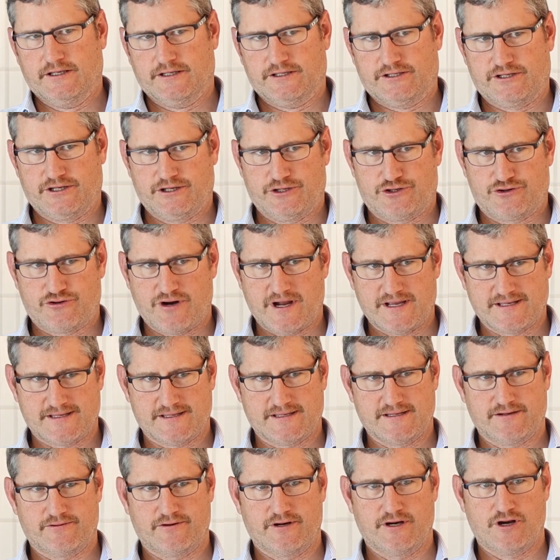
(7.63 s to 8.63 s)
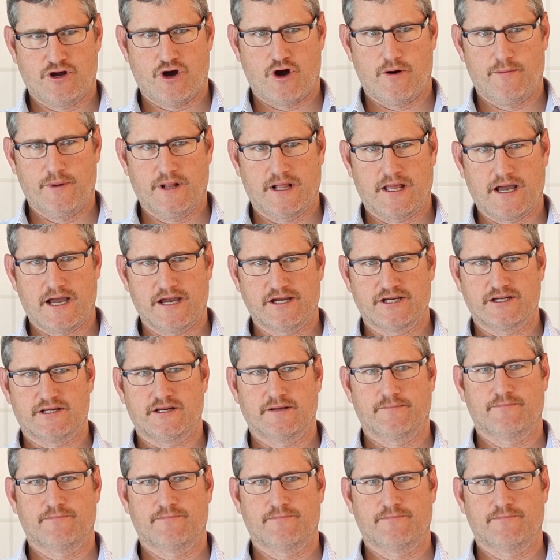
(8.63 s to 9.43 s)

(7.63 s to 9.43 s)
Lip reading: So trusts are an obligation